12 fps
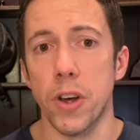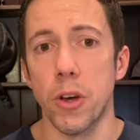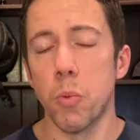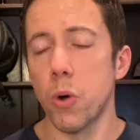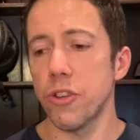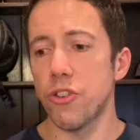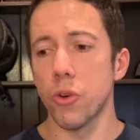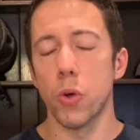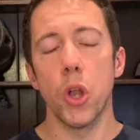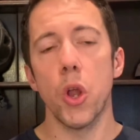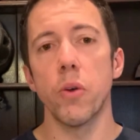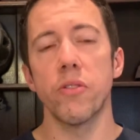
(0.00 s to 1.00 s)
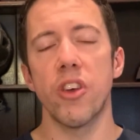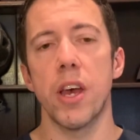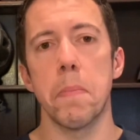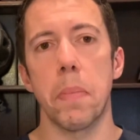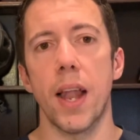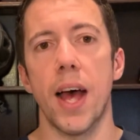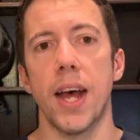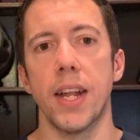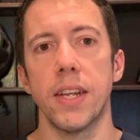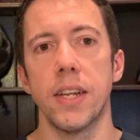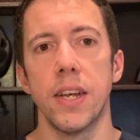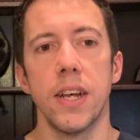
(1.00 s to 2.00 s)
What is your long-term plan
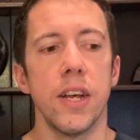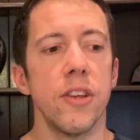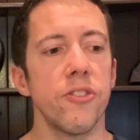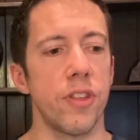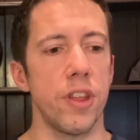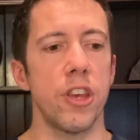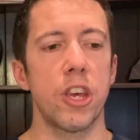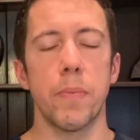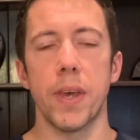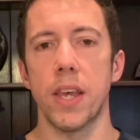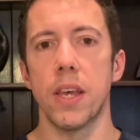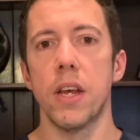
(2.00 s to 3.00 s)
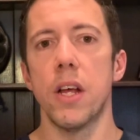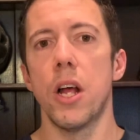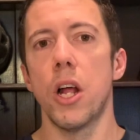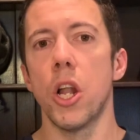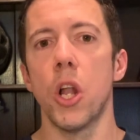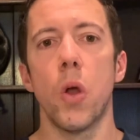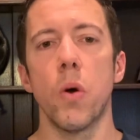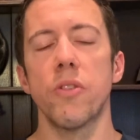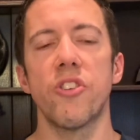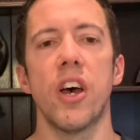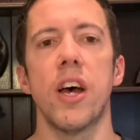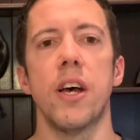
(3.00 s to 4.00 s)
so that you could be
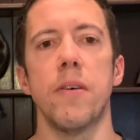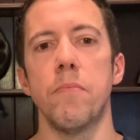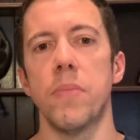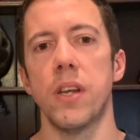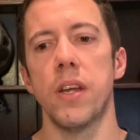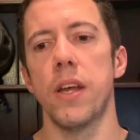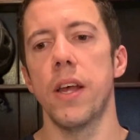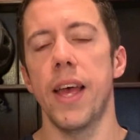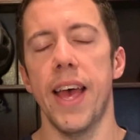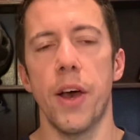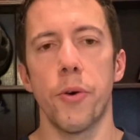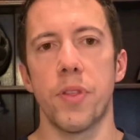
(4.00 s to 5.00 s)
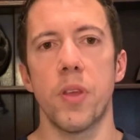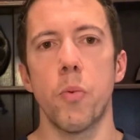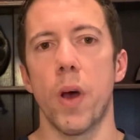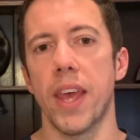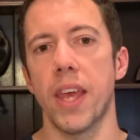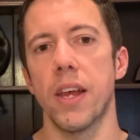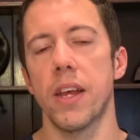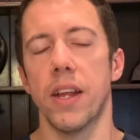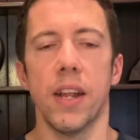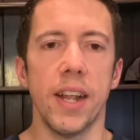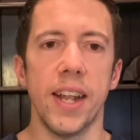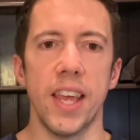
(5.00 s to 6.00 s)
long-term healthy weight,
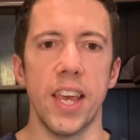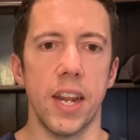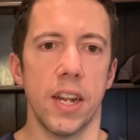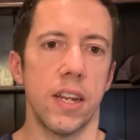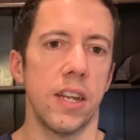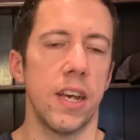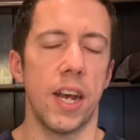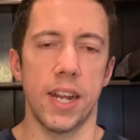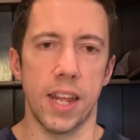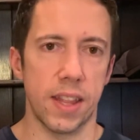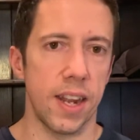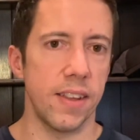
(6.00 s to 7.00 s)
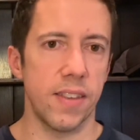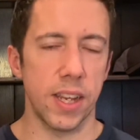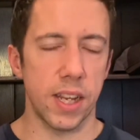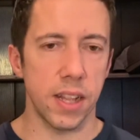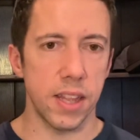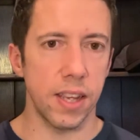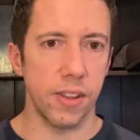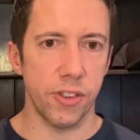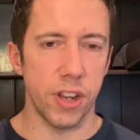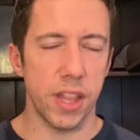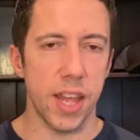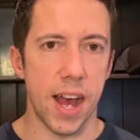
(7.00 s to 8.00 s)
lean and athletic and things
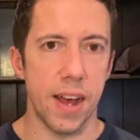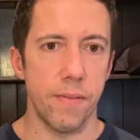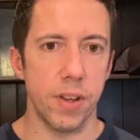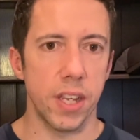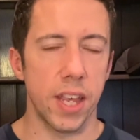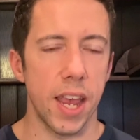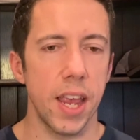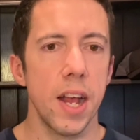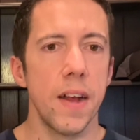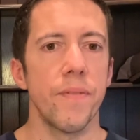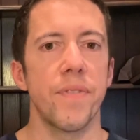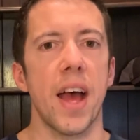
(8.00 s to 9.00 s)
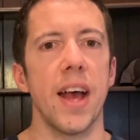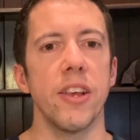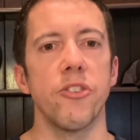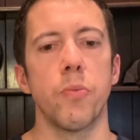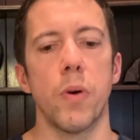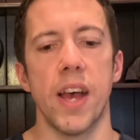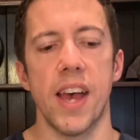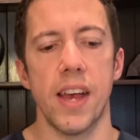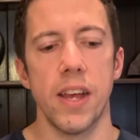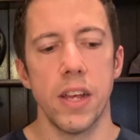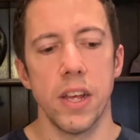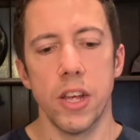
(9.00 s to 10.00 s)
like that? Okay, that is where
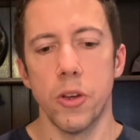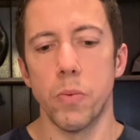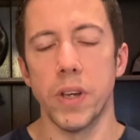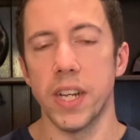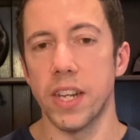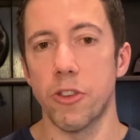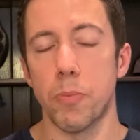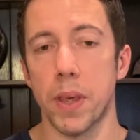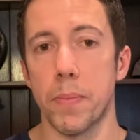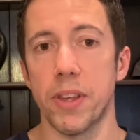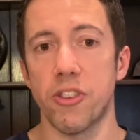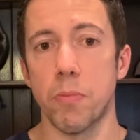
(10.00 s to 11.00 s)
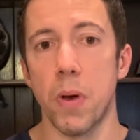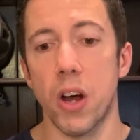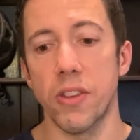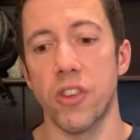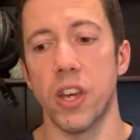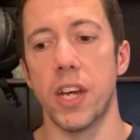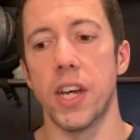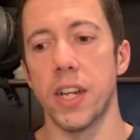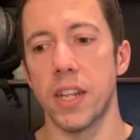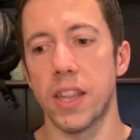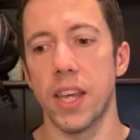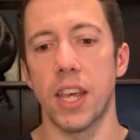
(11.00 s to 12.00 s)
we need to be a bit smarter and
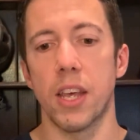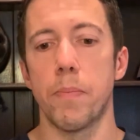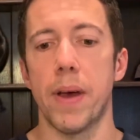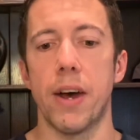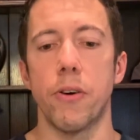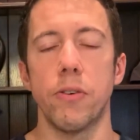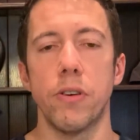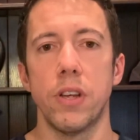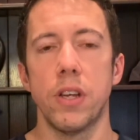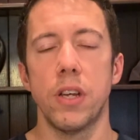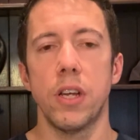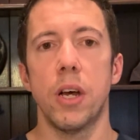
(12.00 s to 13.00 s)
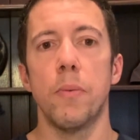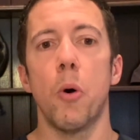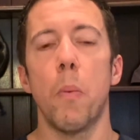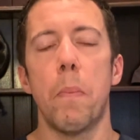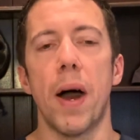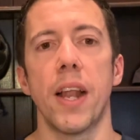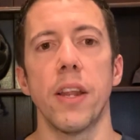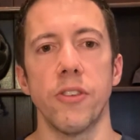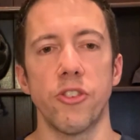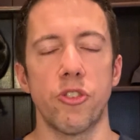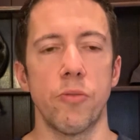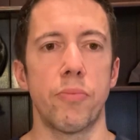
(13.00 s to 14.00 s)
think about a more
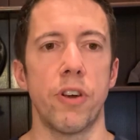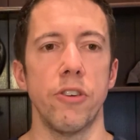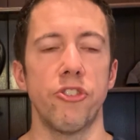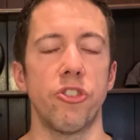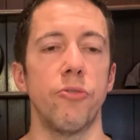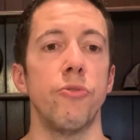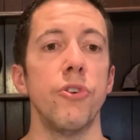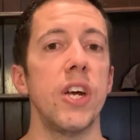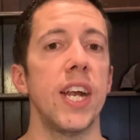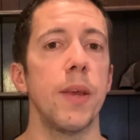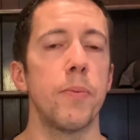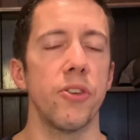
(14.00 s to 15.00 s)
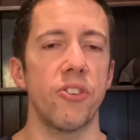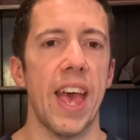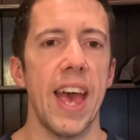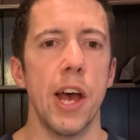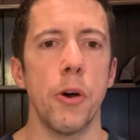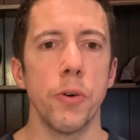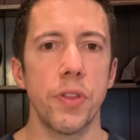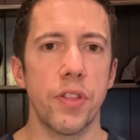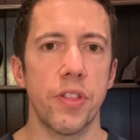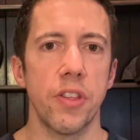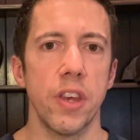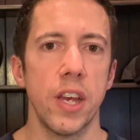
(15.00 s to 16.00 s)
balanced approach that really puts health
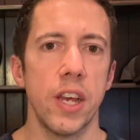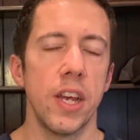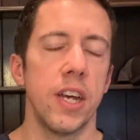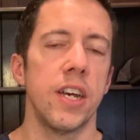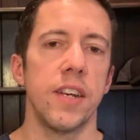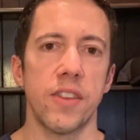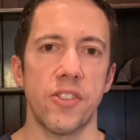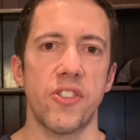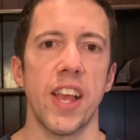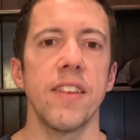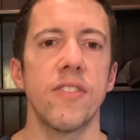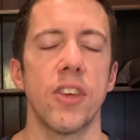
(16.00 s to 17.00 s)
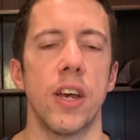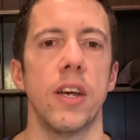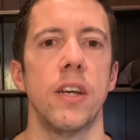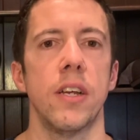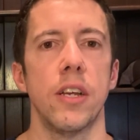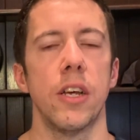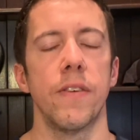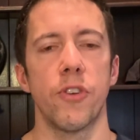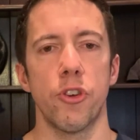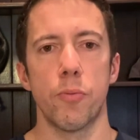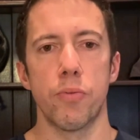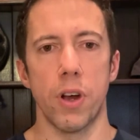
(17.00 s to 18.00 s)
at the center of your
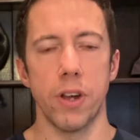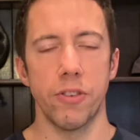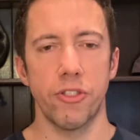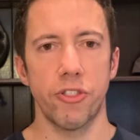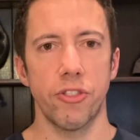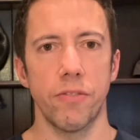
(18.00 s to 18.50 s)
approach.